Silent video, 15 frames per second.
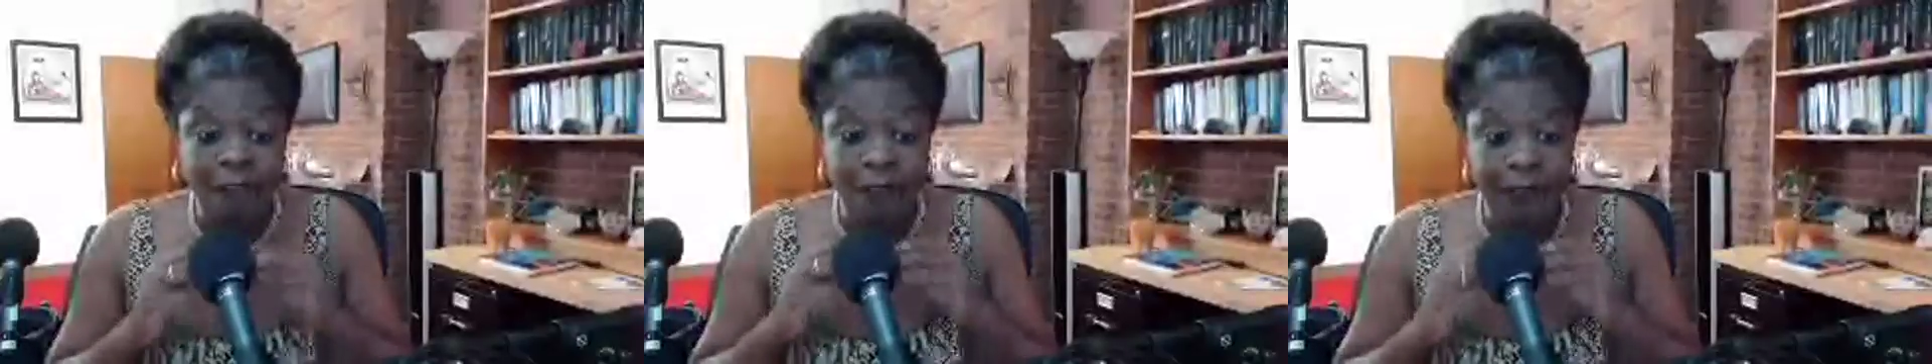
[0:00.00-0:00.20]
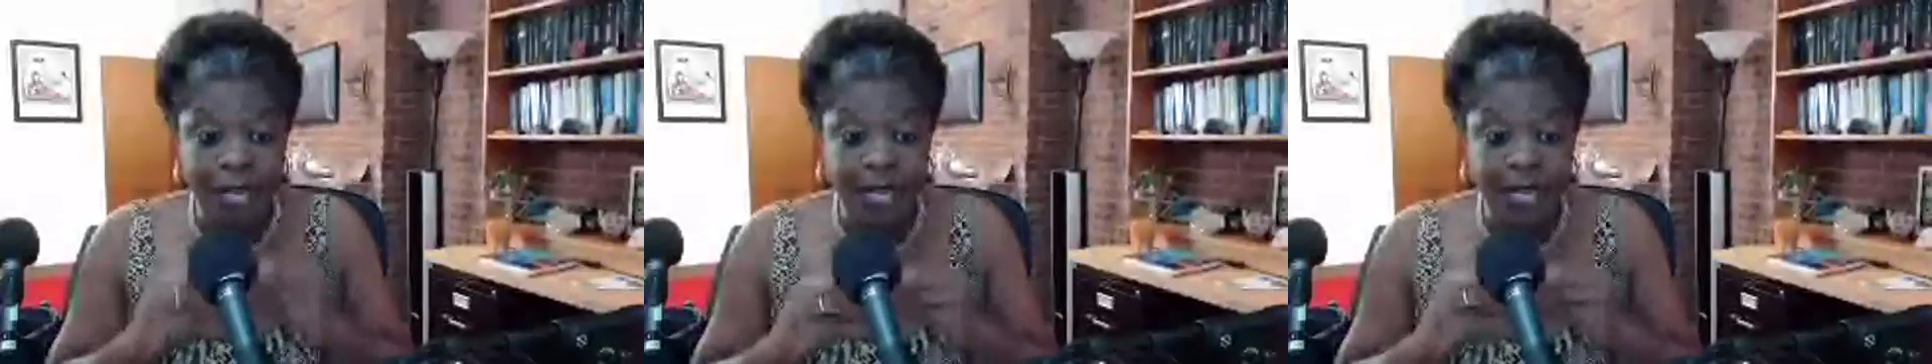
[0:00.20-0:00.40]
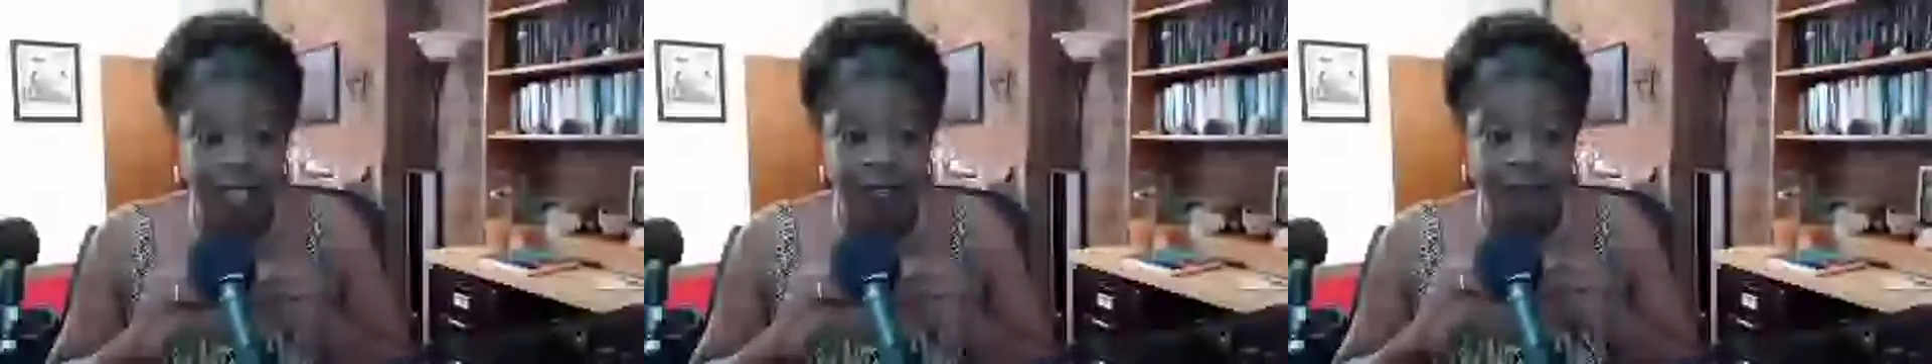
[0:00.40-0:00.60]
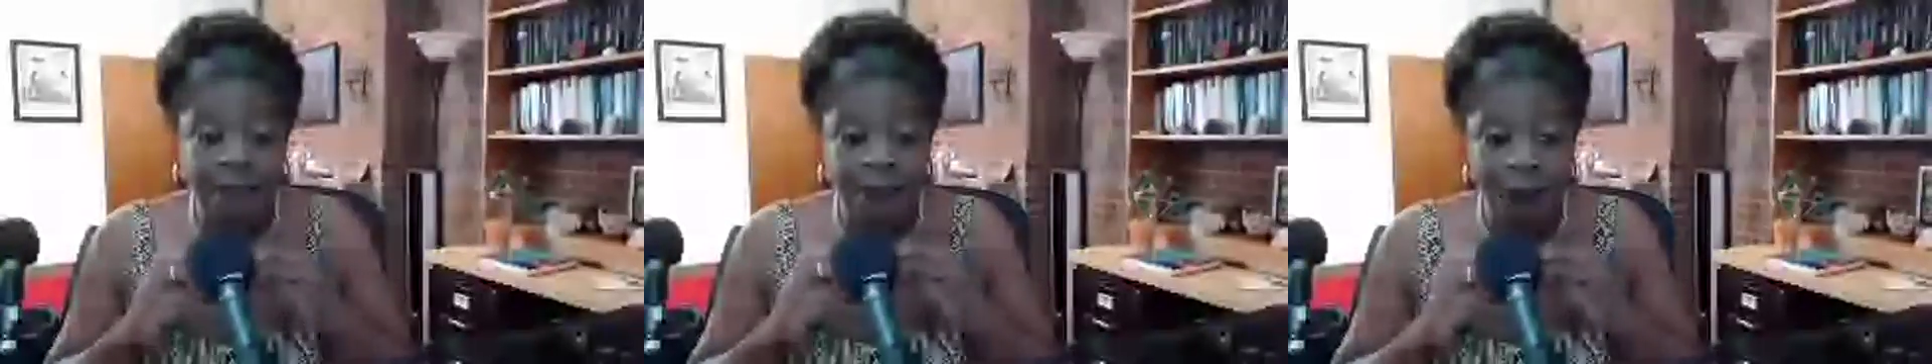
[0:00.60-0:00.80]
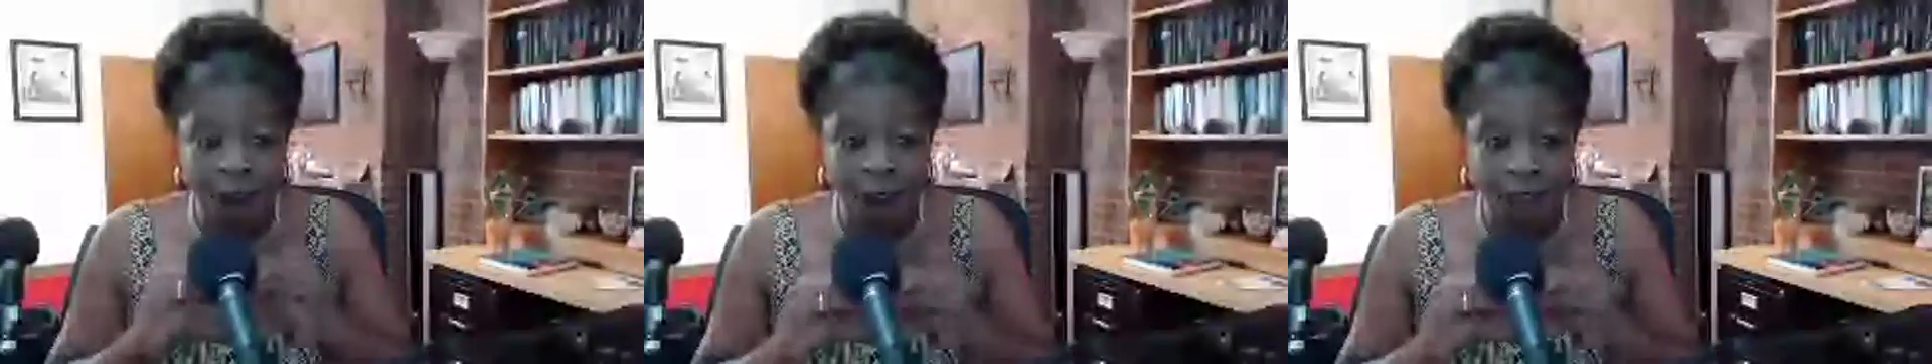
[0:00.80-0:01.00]
been
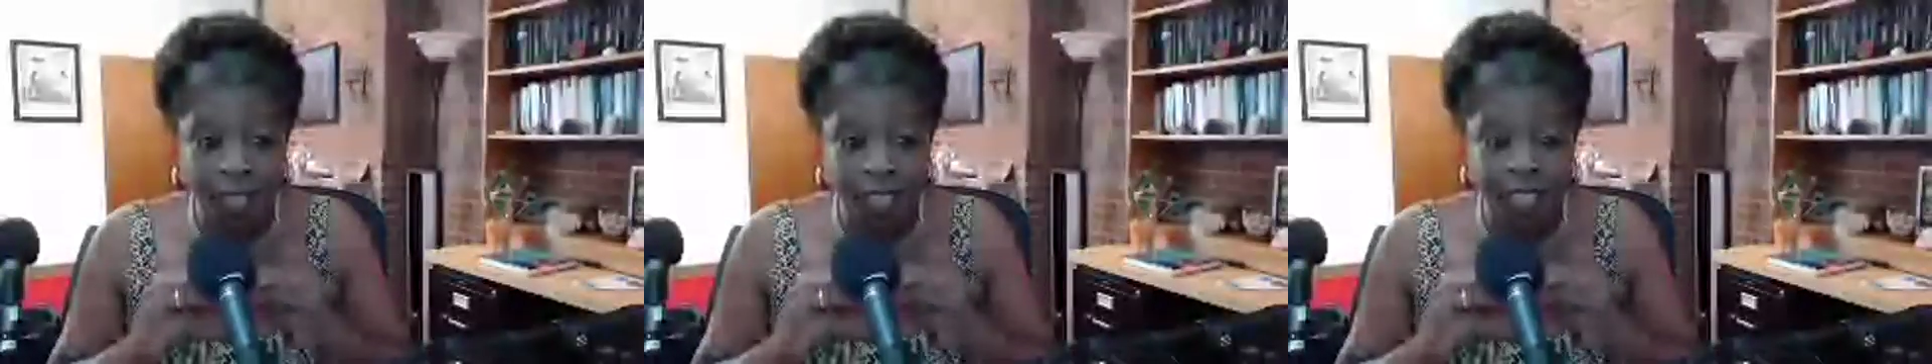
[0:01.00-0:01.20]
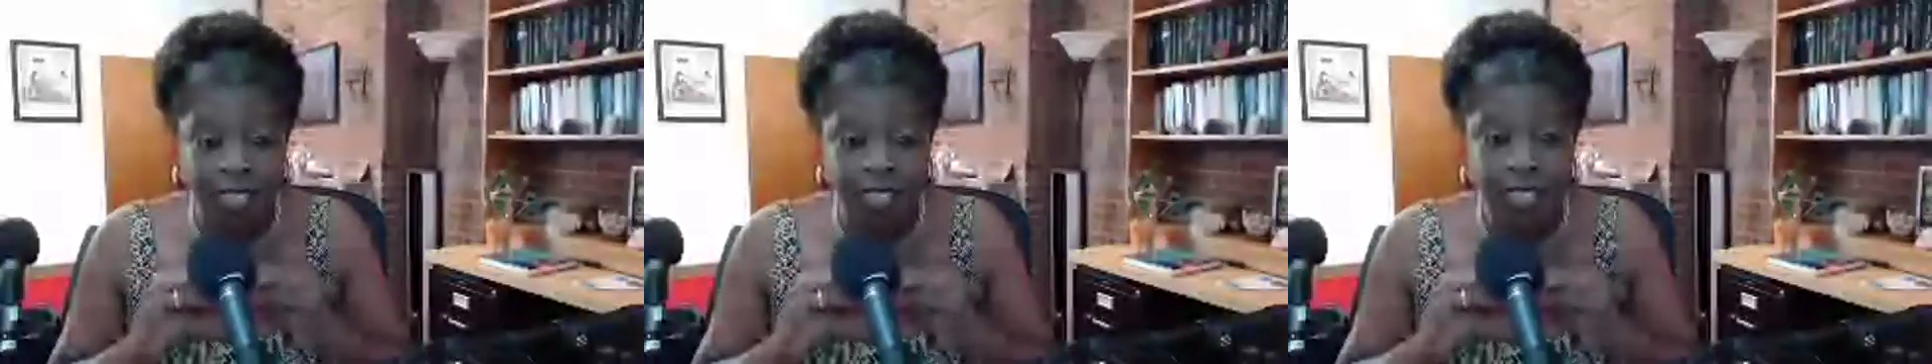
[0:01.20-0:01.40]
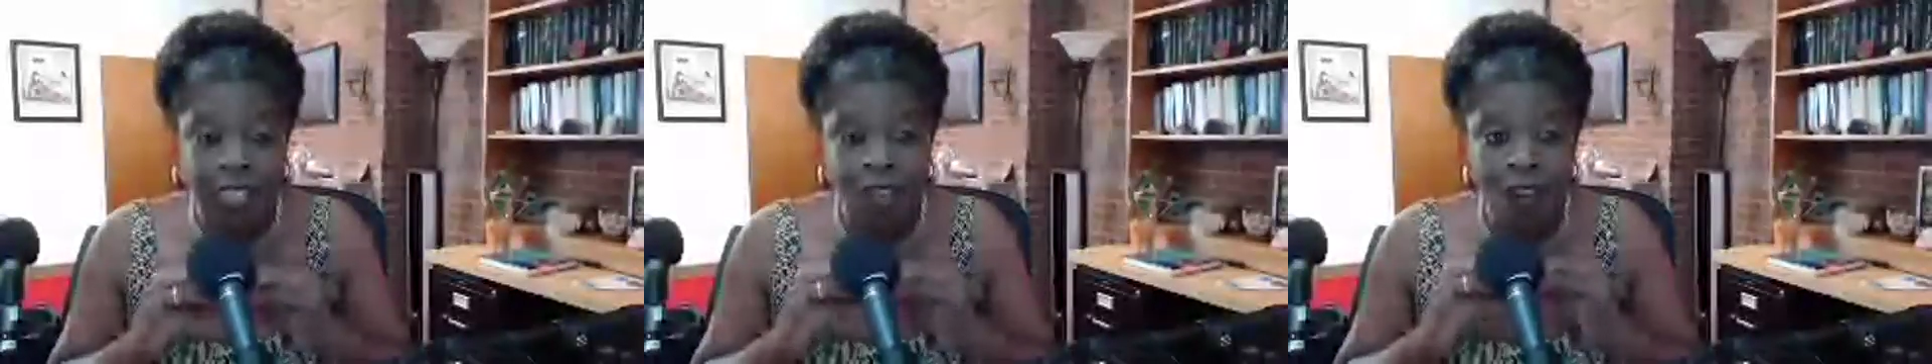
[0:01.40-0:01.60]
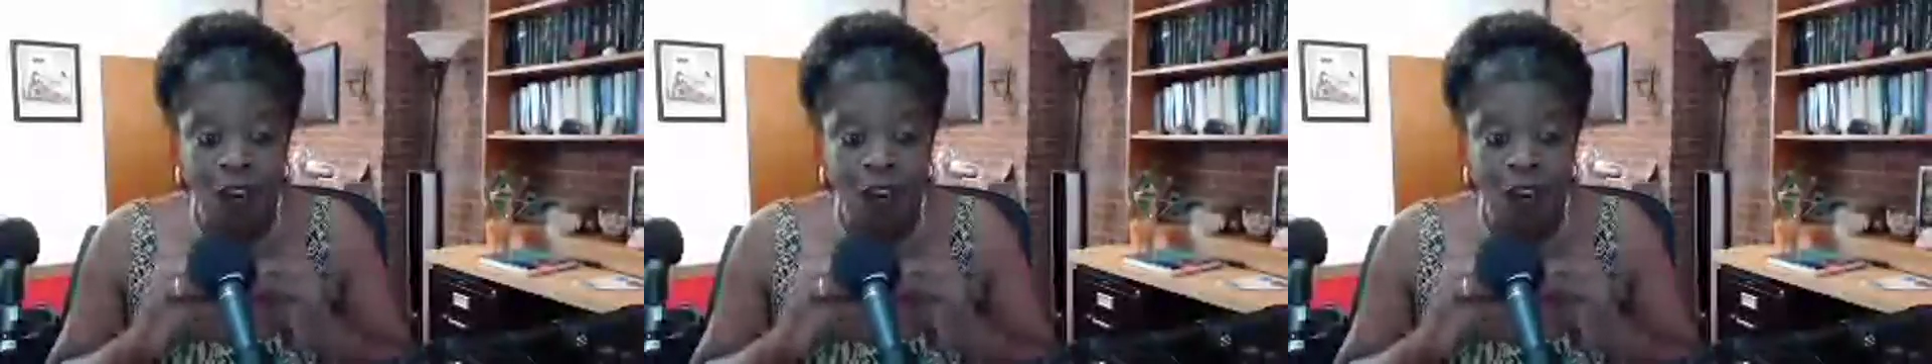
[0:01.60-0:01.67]
partners